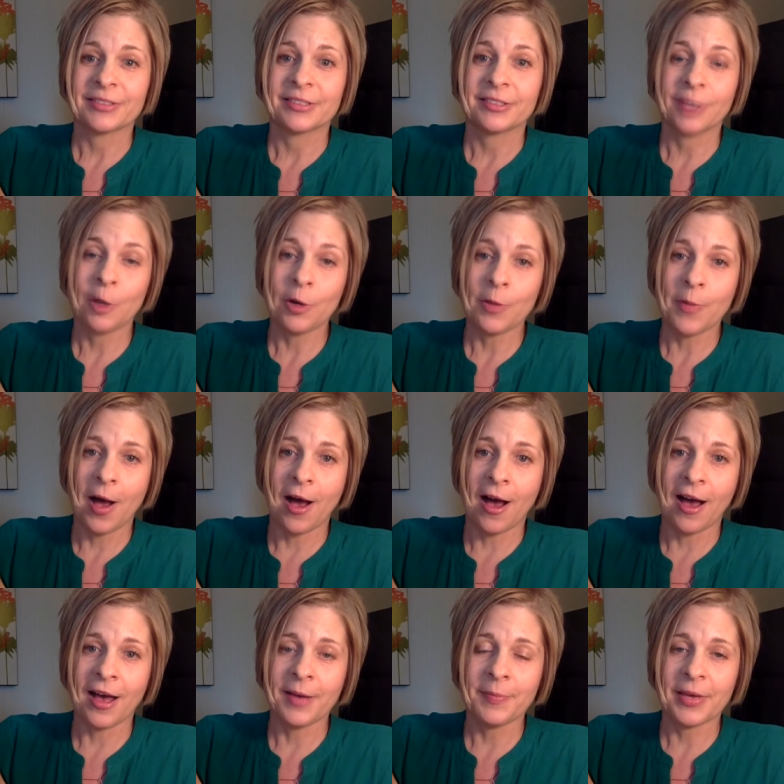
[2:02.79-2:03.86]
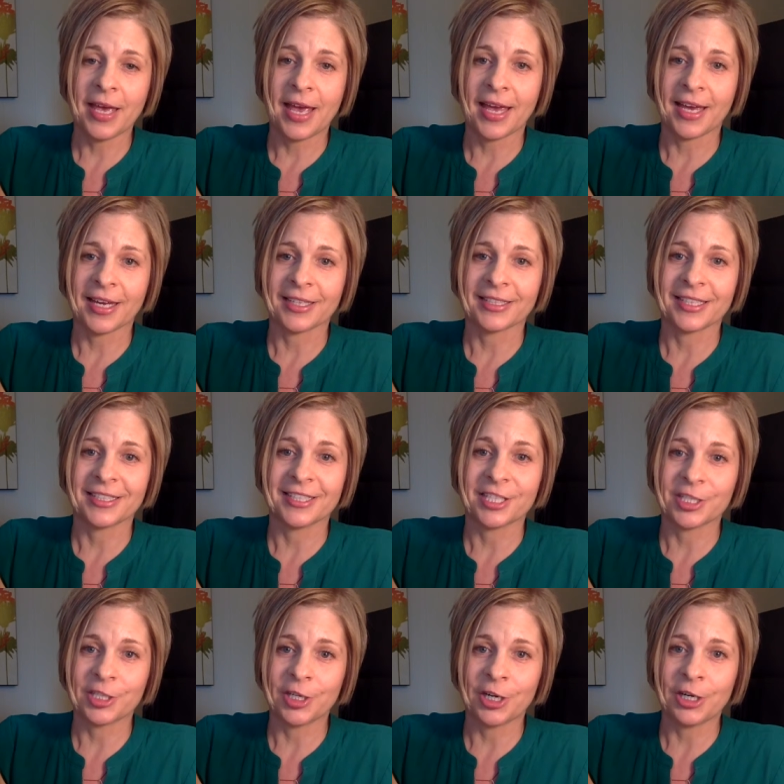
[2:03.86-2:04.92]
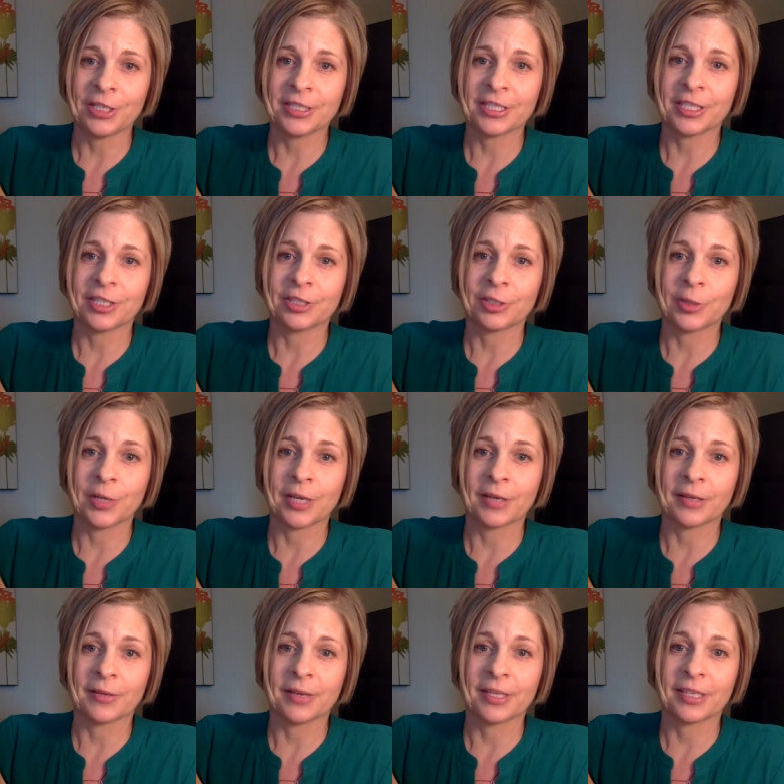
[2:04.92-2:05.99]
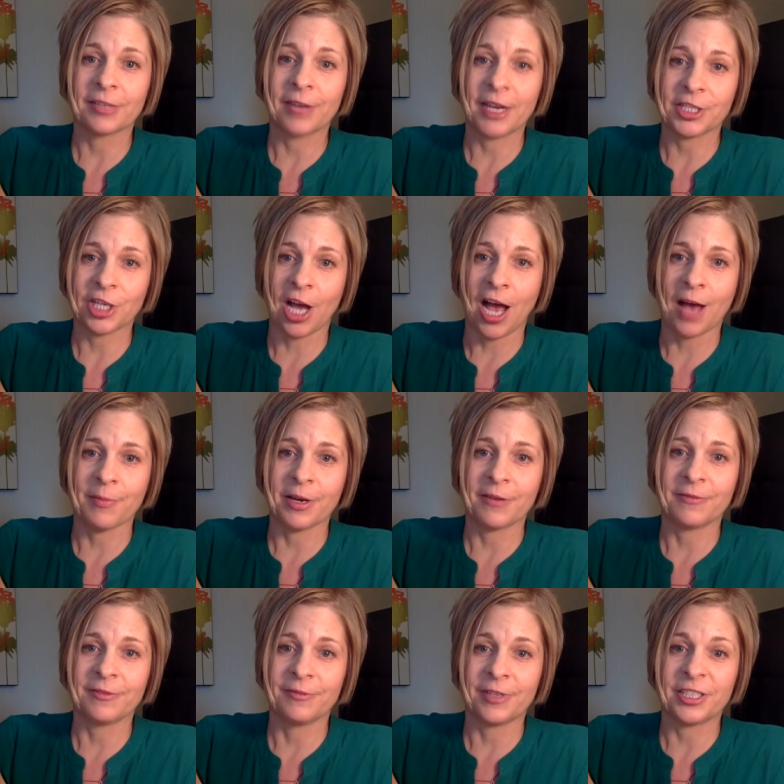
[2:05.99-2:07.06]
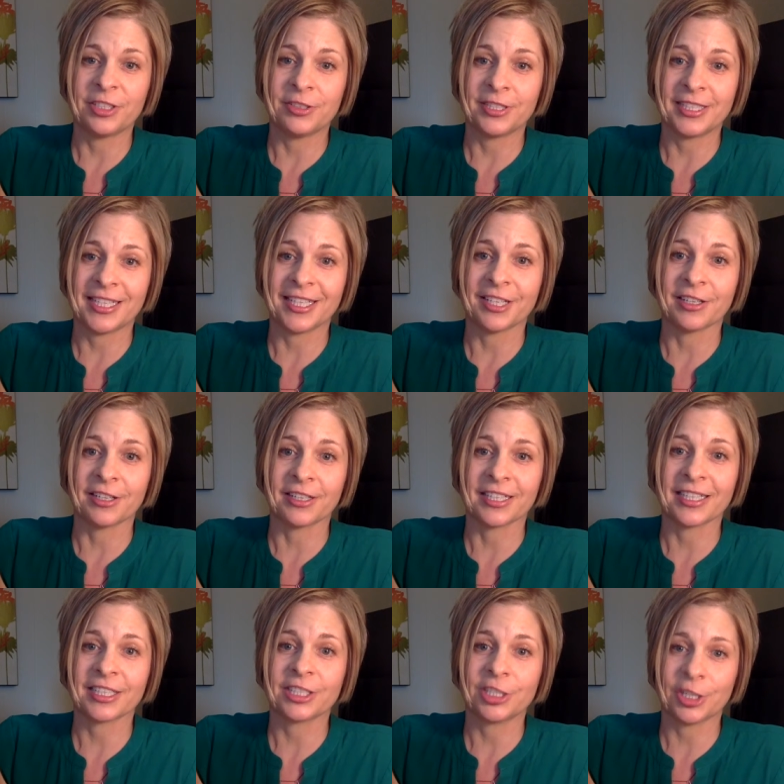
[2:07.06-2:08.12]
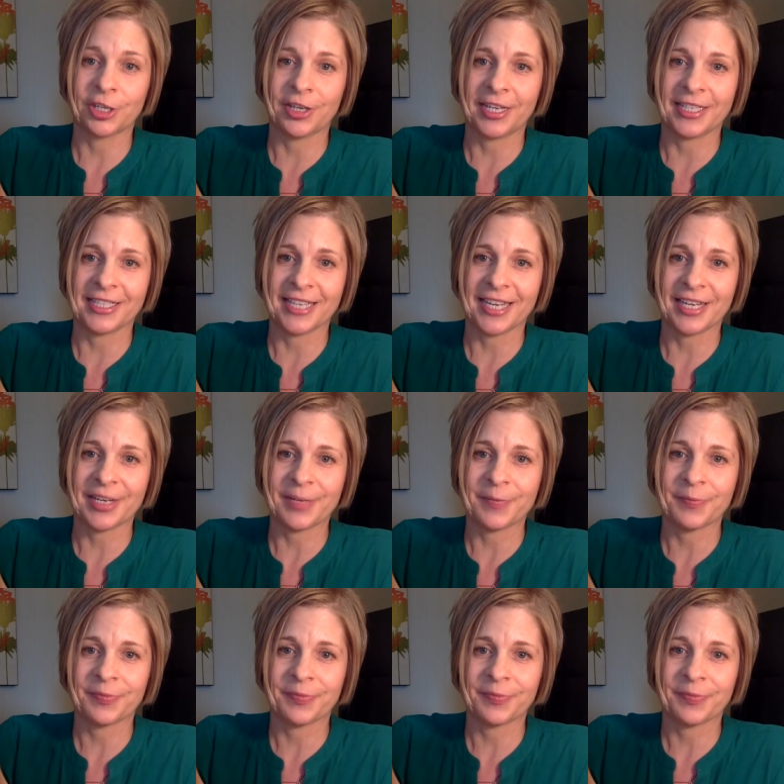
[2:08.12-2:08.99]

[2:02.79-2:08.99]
soda pop and desserts, you're doing a great job of reducing your sugar intake.